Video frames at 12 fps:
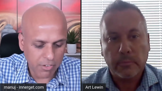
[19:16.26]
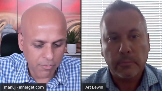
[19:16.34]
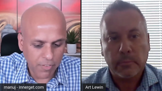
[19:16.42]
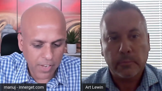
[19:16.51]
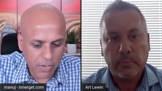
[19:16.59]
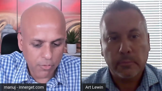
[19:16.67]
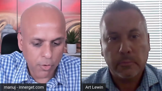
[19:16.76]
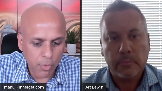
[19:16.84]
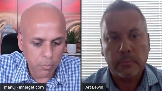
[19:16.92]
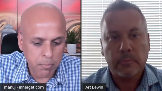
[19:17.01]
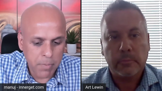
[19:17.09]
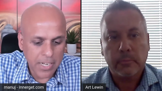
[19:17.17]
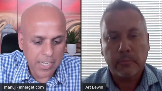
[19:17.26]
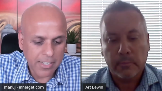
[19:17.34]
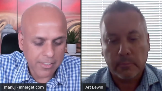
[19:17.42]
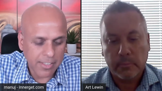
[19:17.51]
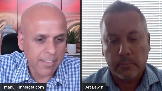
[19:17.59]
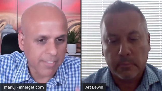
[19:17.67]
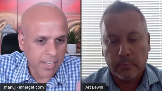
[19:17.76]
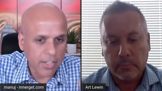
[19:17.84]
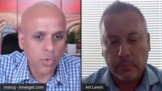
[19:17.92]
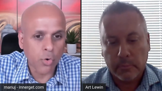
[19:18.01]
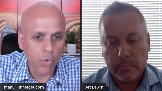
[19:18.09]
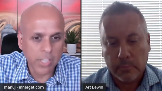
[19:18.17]
Speaker 1: a flair for building things and
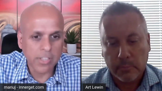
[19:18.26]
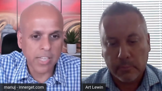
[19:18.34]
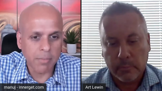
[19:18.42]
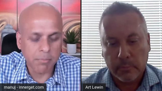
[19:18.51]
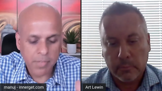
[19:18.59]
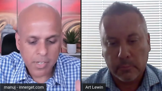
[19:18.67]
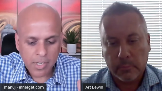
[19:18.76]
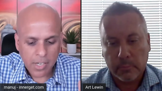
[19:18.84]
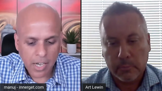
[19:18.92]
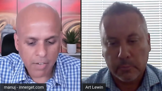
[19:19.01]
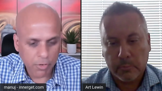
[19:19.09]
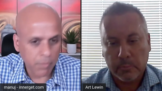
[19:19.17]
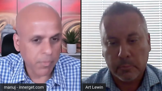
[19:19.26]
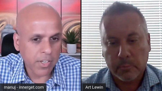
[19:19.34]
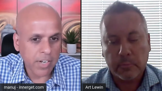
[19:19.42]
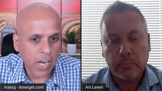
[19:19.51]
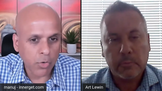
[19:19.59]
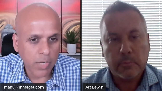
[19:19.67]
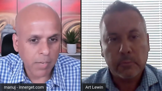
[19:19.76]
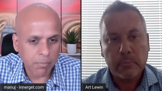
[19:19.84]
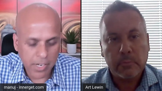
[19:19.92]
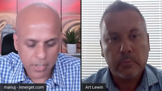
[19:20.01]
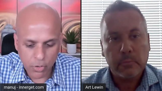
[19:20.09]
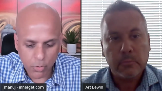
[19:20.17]
growing them uh, from the ground up,
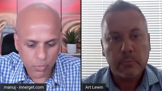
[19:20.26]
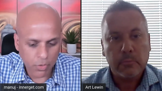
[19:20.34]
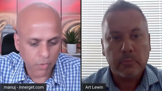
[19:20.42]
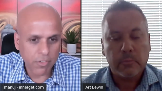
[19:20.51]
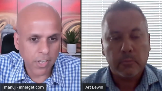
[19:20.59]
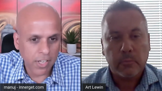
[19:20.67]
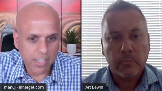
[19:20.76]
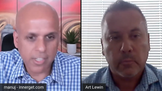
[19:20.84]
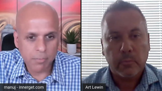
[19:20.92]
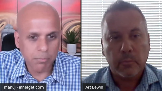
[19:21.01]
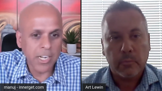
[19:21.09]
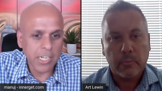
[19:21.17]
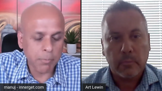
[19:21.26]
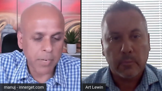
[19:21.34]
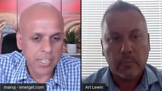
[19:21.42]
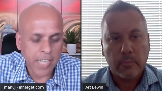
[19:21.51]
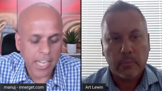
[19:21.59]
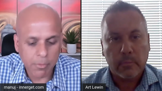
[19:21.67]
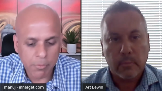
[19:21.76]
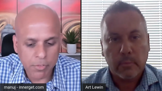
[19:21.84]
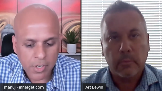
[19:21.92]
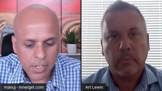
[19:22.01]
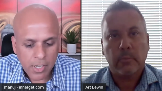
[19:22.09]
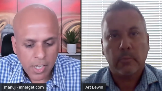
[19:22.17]
and you you've done it multiple times.
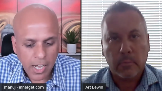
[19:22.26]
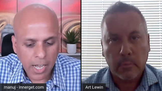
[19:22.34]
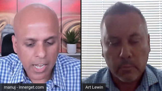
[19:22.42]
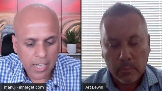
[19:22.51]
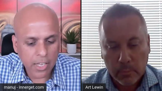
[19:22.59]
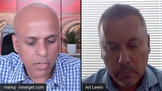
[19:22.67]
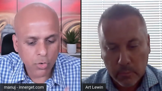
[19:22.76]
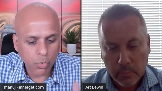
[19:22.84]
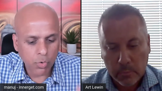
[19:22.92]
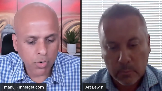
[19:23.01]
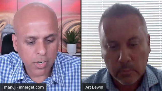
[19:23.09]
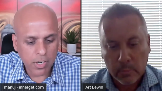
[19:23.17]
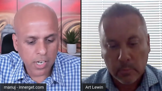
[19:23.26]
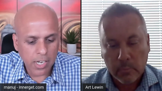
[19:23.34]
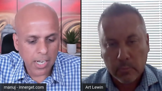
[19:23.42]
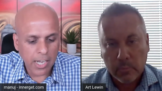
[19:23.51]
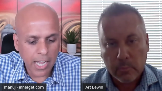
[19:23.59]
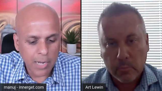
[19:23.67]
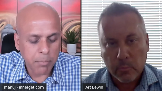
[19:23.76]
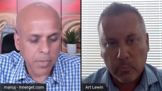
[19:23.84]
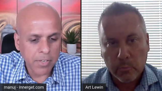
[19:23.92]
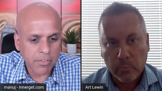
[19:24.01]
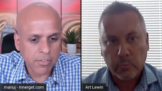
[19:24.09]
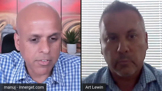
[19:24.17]
Uh, can you uh, help
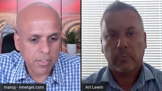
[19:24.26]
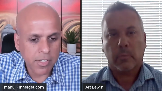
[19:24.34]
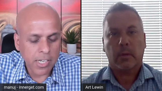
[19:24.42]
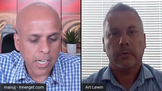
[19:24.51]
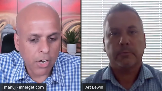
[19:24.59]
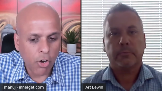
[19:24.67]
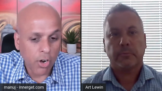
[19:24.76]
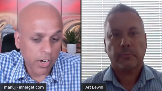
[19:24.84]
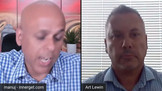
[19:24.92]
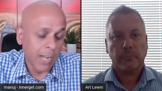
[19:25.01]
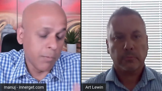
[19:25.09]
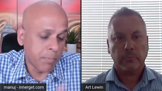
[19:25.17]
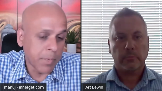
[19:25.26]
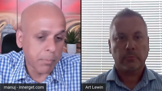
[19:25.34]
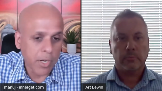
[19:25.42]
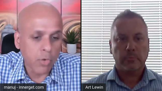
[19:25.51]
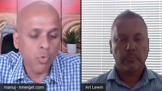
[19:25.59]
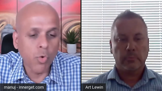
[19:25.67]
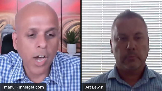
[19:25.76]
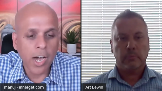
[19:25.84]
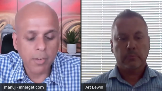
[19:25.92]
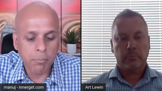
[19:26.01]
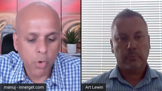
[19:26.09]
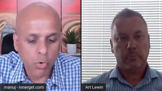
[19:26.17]
us uh, or help people who
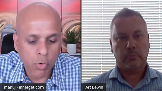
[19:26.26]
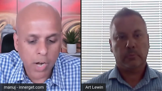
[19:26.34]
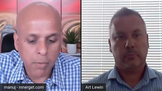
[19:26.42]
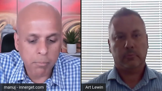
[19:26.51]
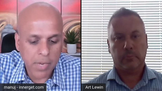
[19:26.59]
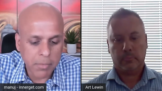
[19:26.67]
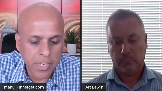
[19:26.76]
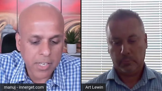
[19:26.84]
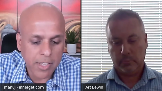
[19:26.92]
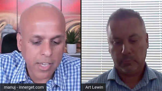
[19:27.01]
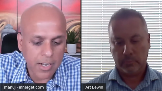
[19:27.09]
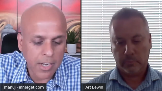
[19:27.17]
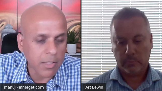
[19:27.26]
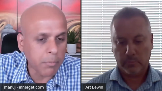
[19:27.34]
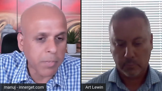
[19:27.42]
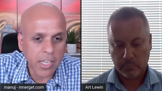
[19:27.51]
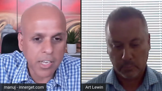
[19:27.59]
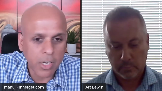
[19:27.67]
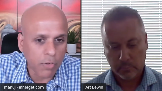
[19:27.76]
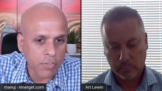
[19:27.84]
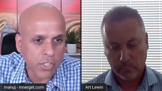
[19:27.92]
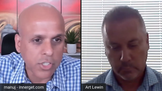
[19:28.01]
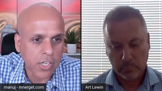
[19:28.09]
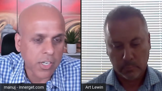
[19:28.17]
are who are maybe they are at the beginning of the
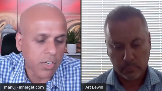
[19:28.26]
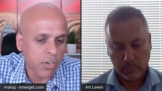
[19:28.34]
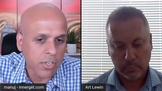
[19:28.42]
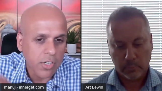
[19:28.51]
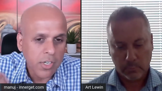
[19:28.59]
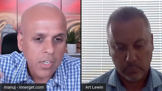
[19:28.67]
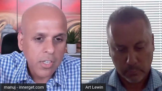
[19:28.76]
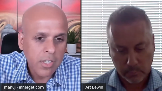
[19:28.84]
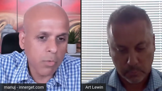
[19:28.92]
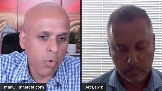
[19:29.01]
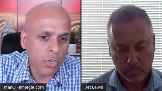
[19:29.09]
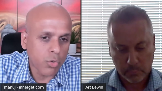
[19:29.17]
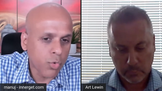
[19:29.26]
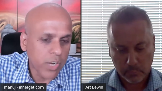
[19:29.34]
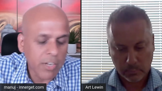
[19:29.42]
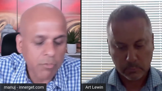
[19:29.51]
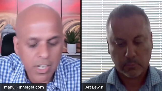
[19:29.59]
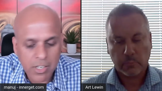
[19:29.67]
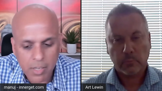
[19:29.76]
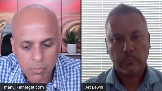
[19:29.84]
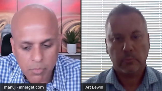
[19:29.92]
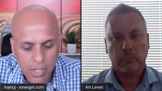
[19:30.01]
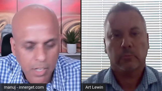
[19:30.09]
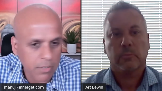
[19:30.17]
journey or they want to reinvent
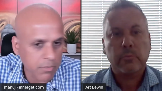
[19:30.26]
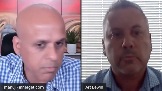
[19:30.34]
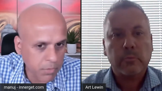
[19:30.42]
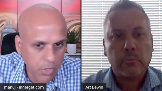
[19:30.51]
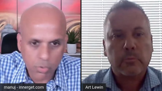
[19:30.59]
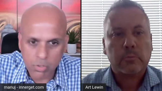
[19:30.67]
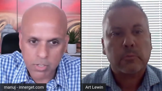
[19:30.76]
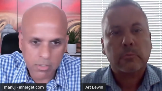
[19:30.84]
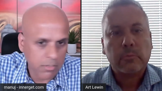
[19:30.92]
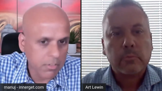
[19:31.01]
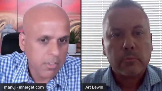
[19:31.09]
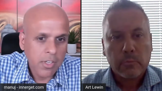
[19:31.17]
themselves due to this